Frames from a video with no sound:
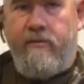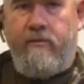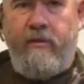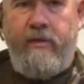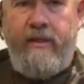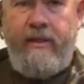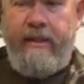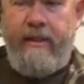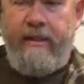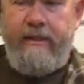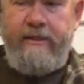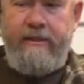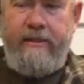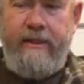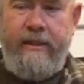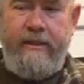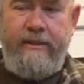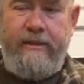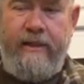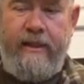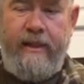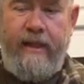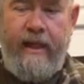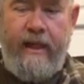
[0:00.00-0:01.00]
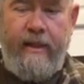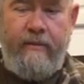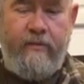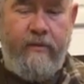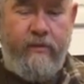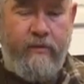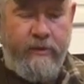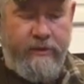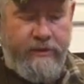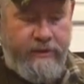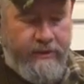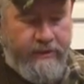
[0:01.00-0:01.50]
with an extension cable,
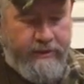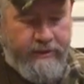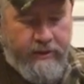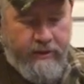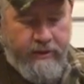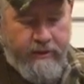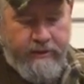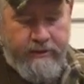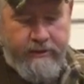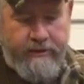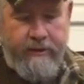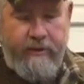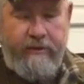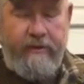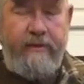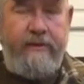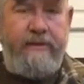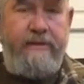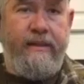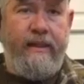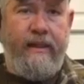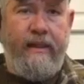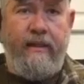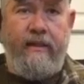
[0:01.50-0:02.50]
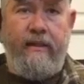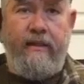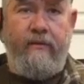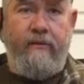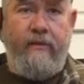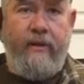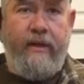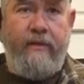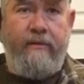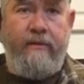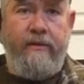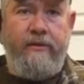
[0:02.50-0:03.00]
which just hooks through this end and
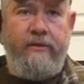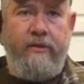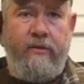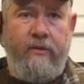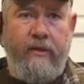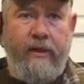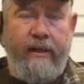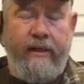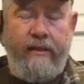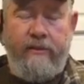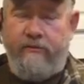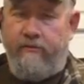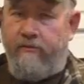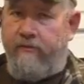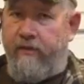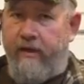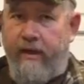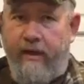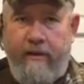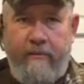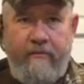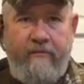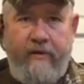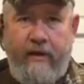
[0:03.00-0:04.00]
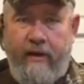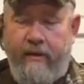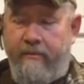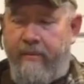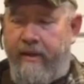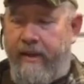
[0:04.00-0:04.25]
around the tree. Very, very